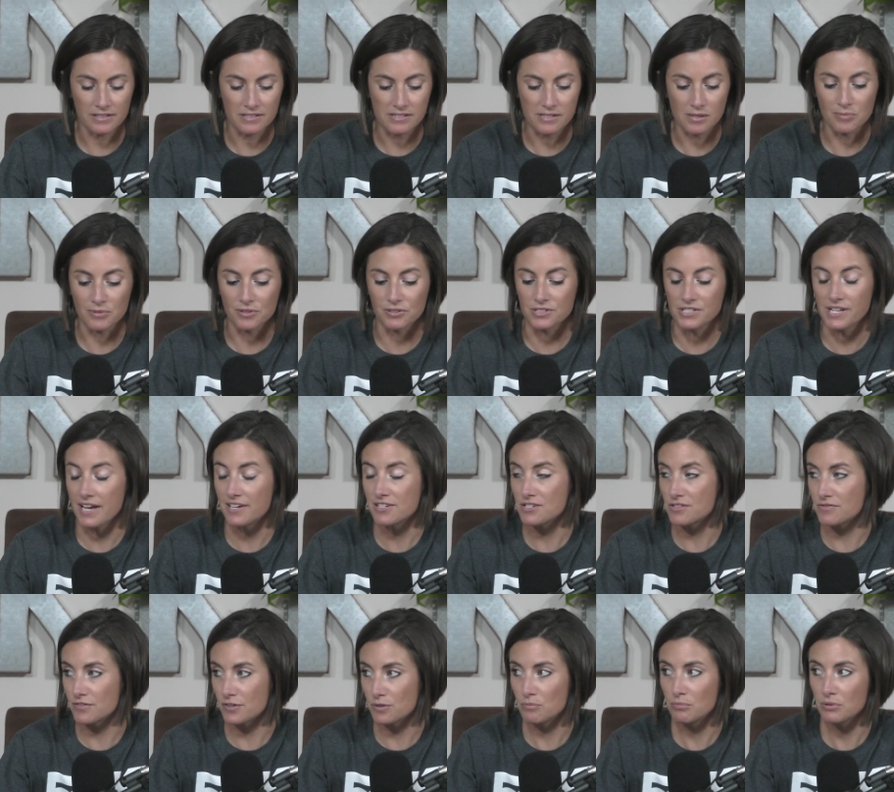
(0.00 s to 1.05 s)
similar tests
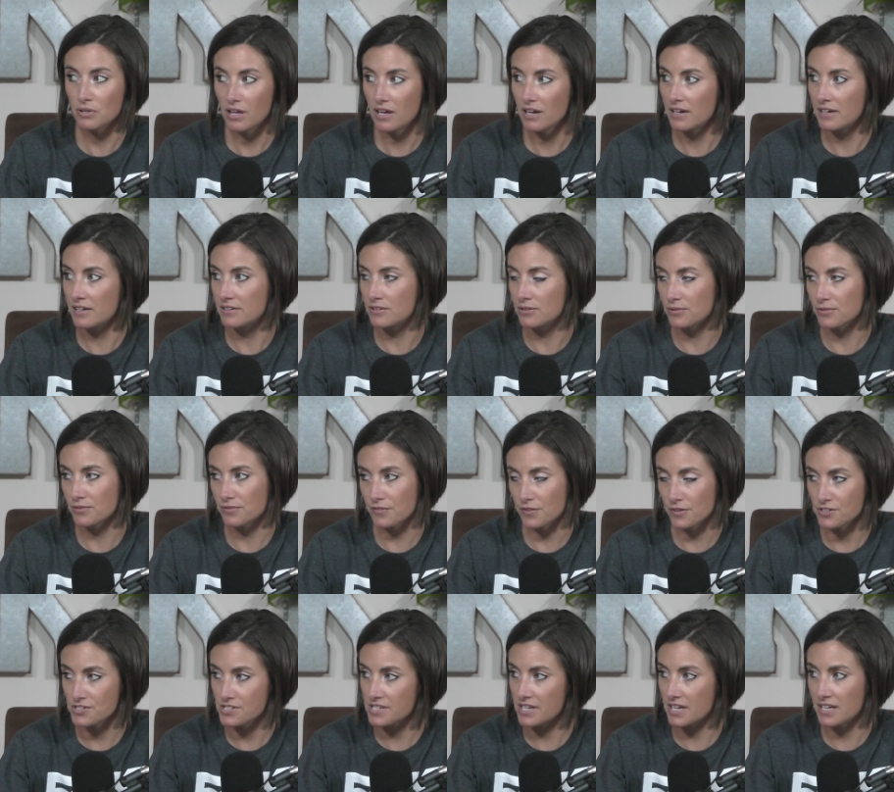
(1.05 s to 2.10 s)
for blood or for
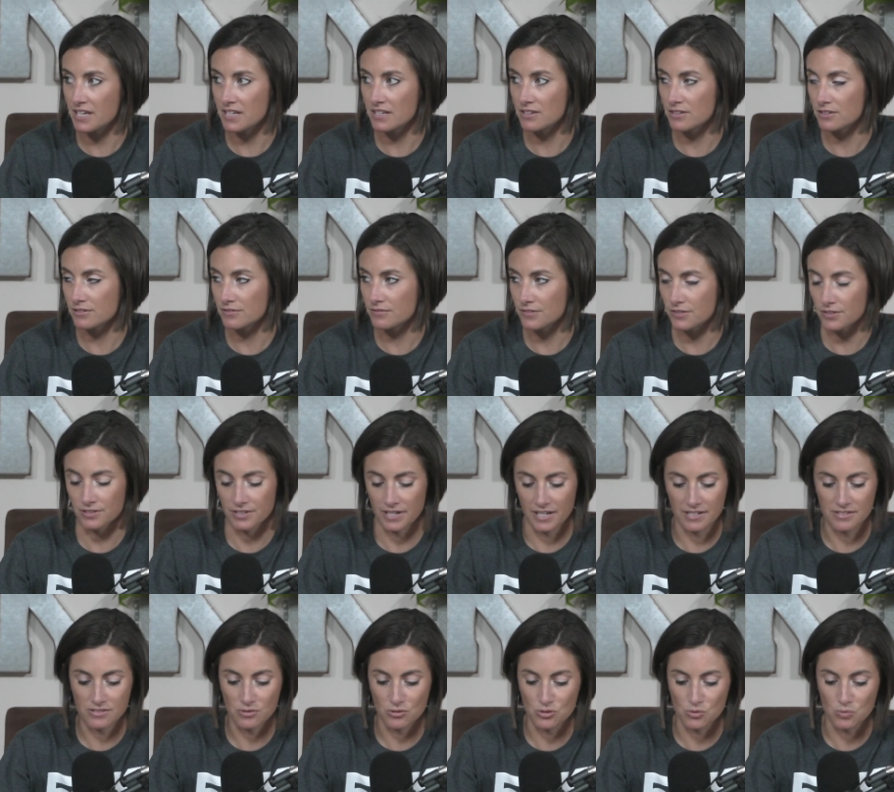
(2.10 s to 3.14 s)
skin or for
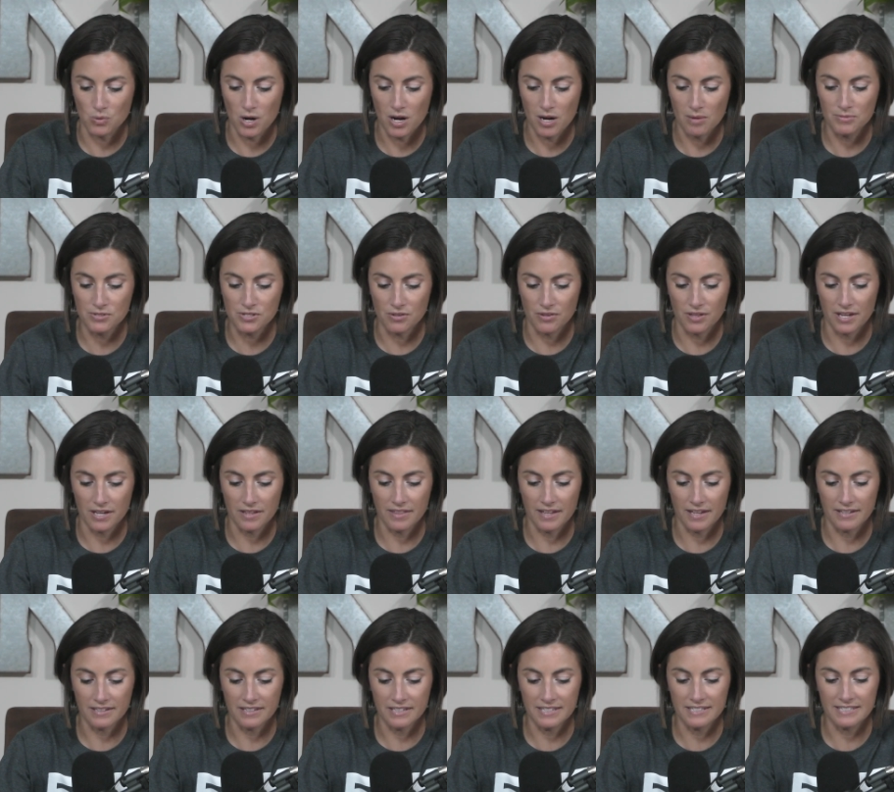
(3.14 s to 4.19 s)
nasal swabs. So they,
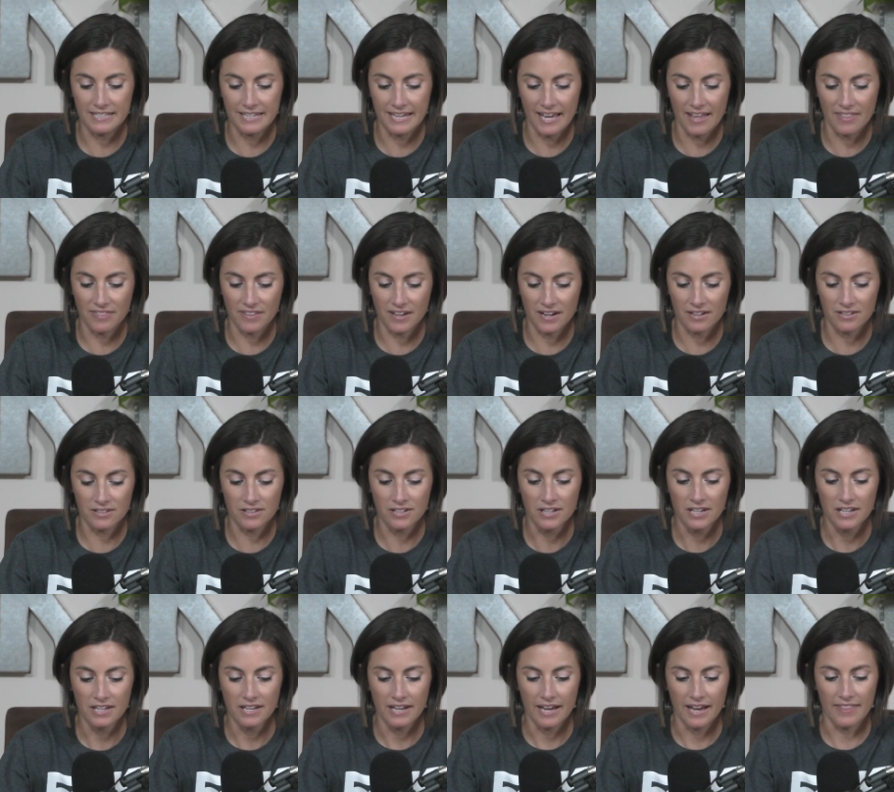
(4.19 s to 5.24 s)
they need to get there,
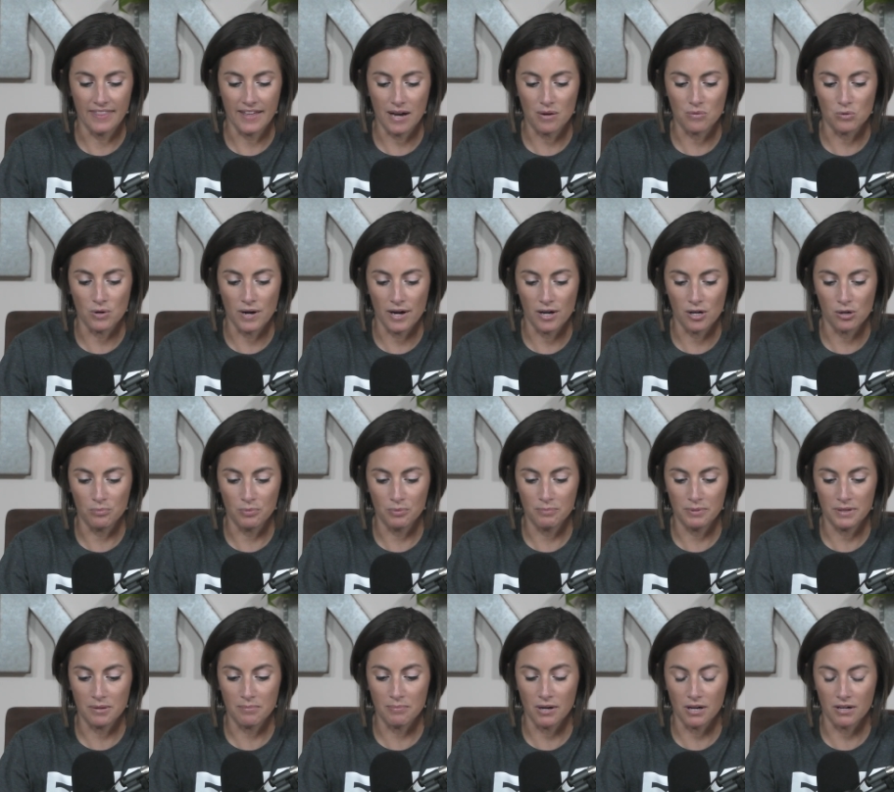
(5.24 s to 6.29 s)
and that will help
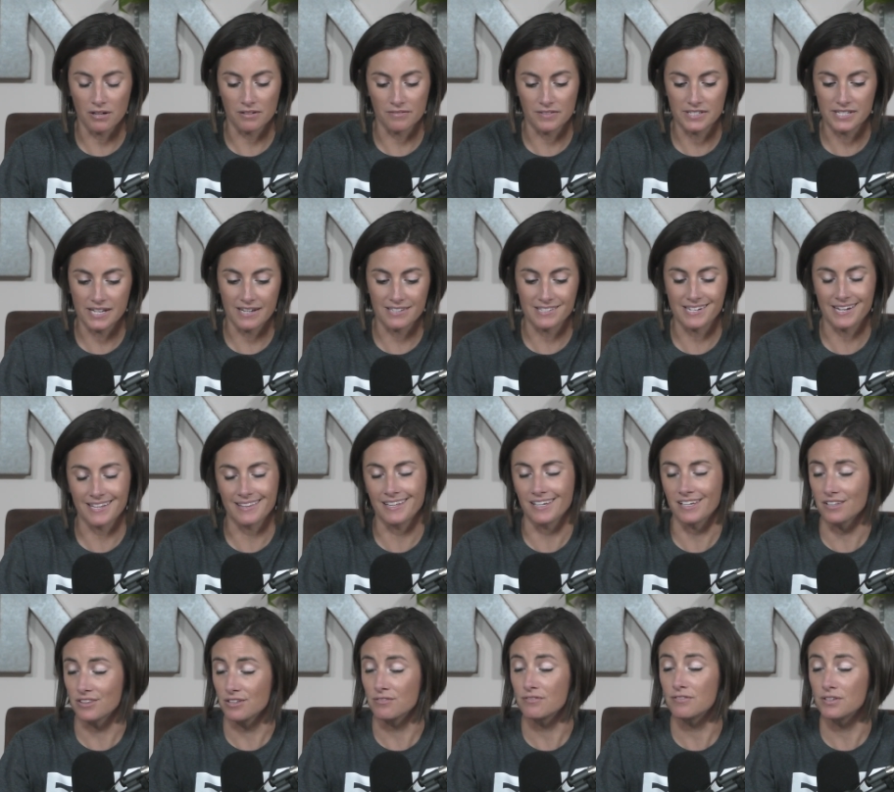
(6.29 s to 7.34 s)
be a part of a test I think
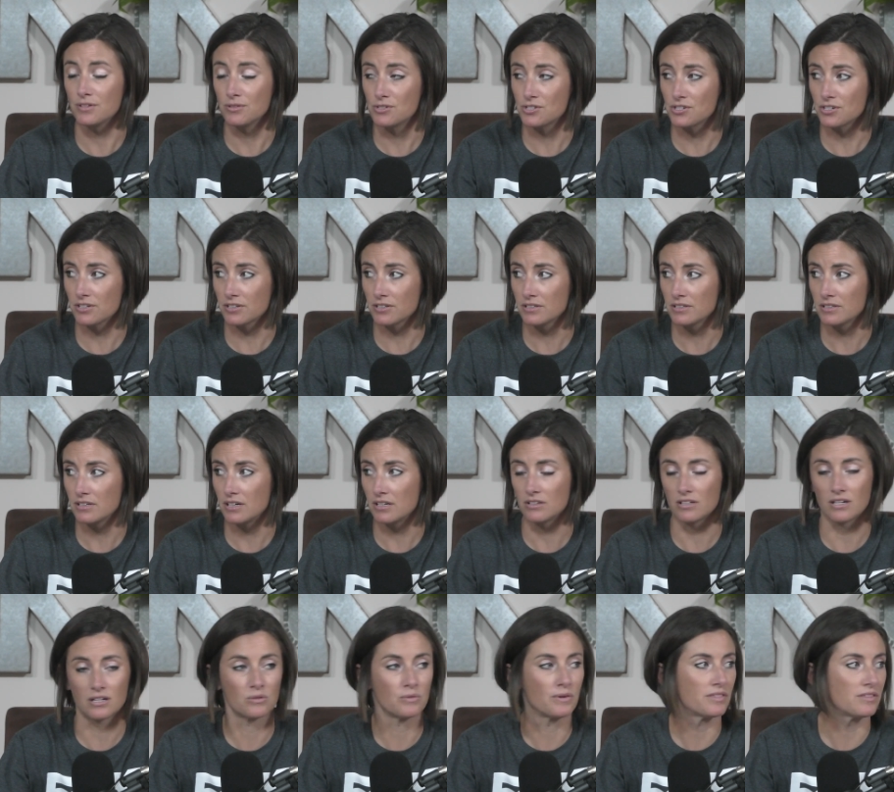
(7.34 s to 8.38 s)
in the future,
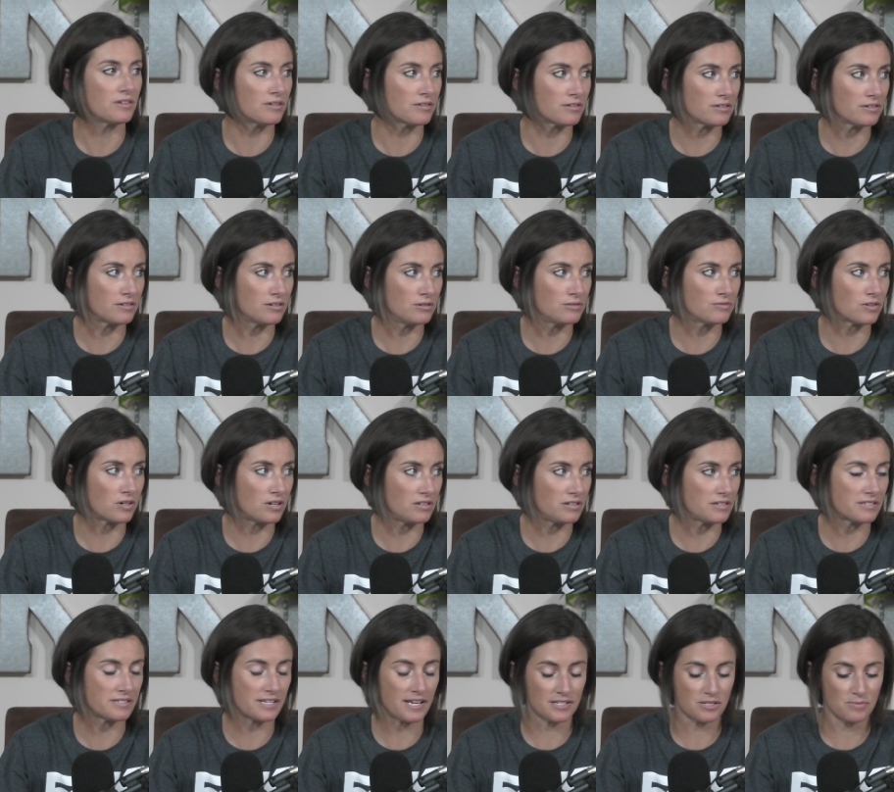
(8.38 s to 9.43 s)
along with your overall
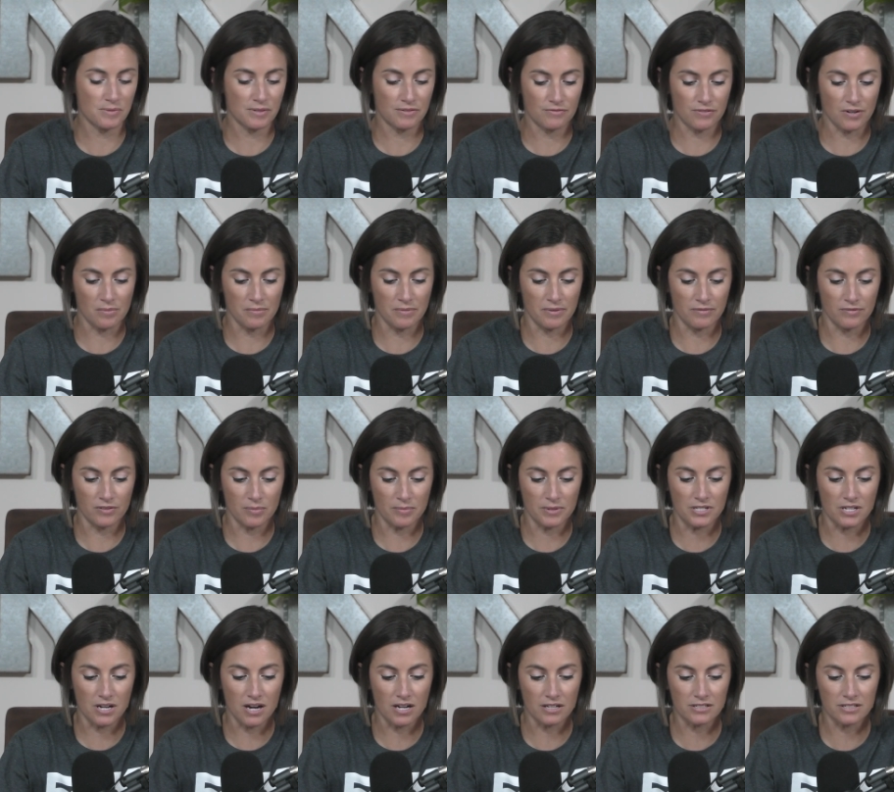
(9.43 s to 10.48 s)
assessment from from a
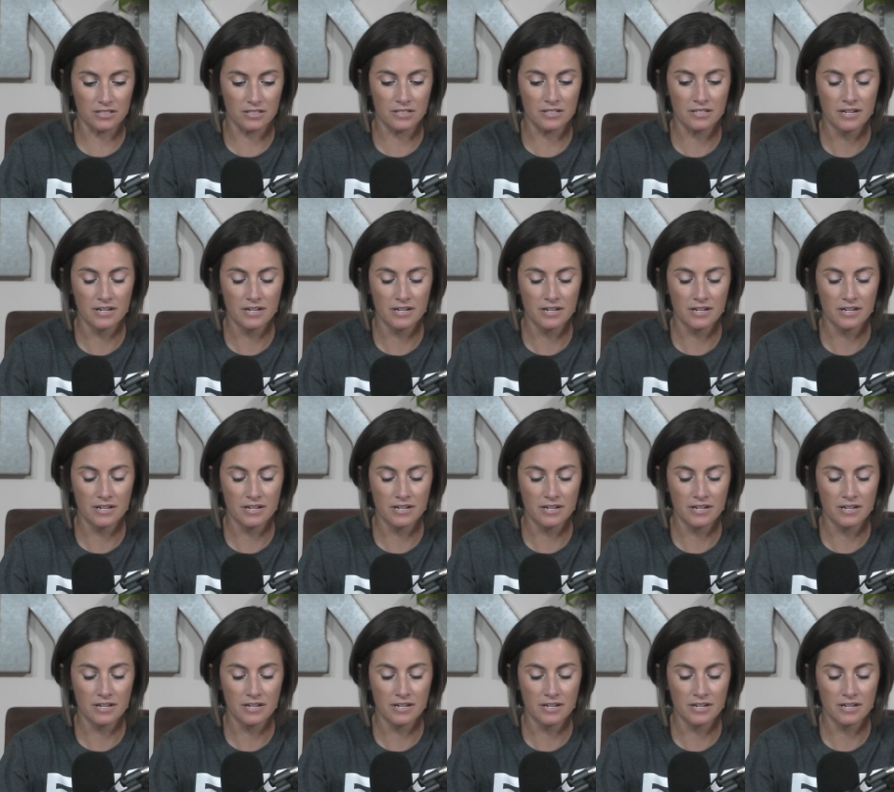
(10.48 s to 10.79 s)
doctor.